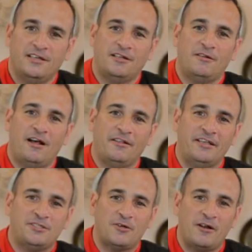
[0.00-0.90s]
on the
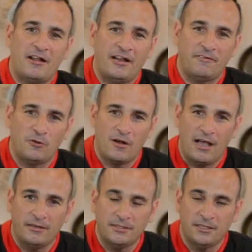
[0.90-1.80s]
eastern end of Long
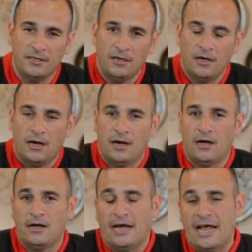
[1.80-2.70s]
Island.
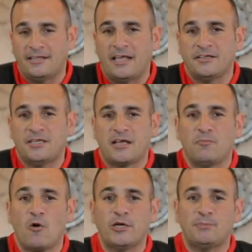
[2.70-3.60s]
I had to take a second
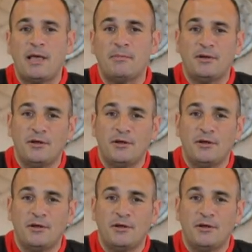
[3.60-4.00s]
mortgage payment,